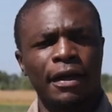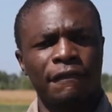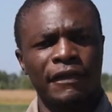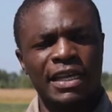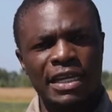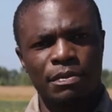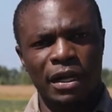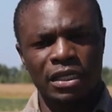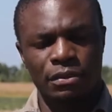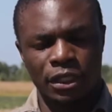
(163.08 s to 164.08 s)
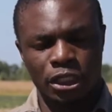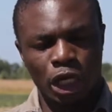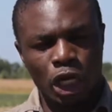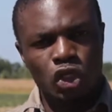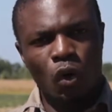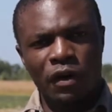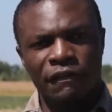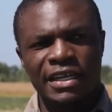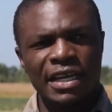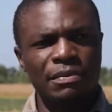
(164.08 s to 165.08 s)
fertility management. So on
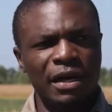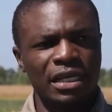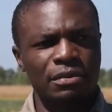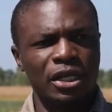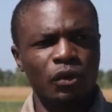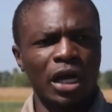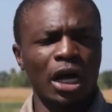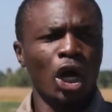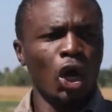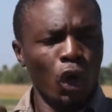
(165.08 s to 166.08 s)
fertility management, we are